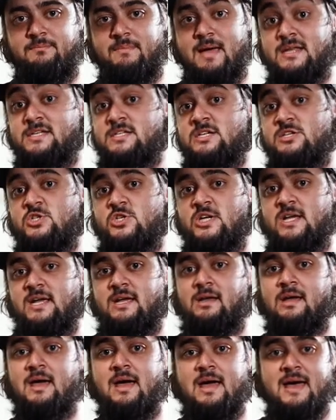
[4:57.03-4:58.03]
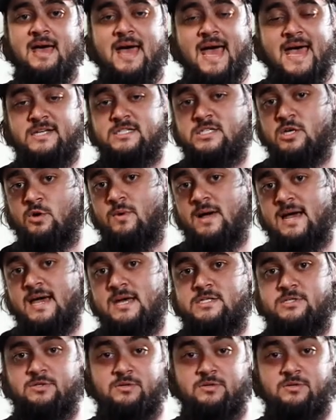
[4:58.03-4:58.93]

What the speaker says: messaging, SOS.